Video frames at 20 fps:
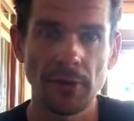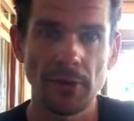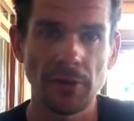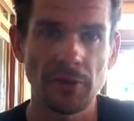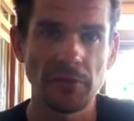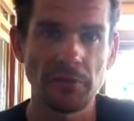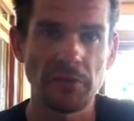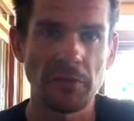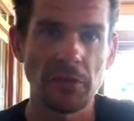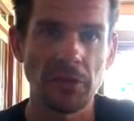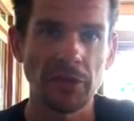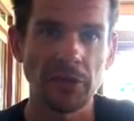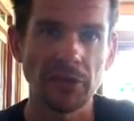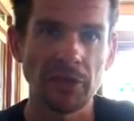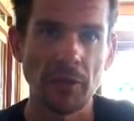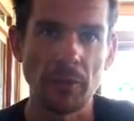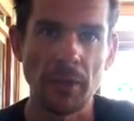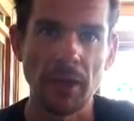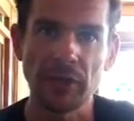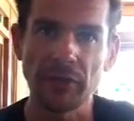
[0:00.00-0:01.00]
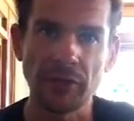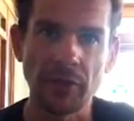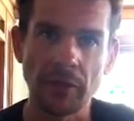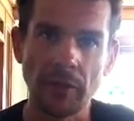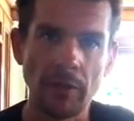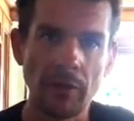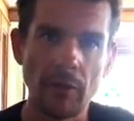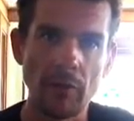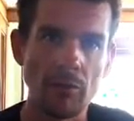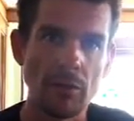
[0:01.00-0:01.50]
It's just the best
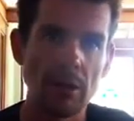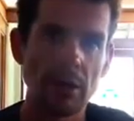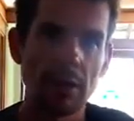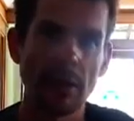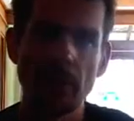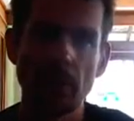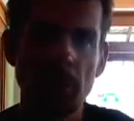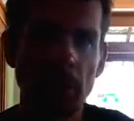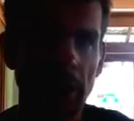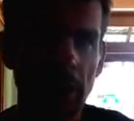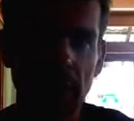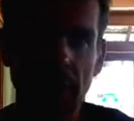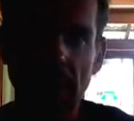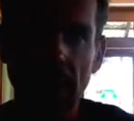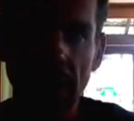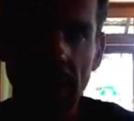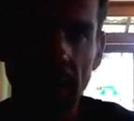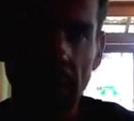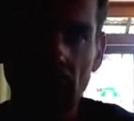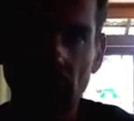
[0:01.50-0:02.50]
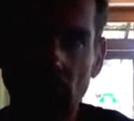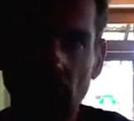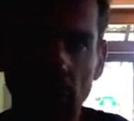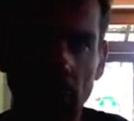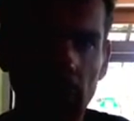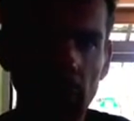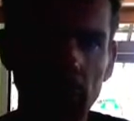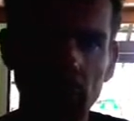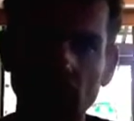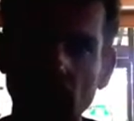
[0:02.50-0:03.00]
I've ever ridden. It's better than any
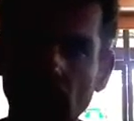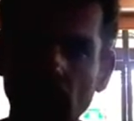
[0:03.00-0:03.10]
S-Works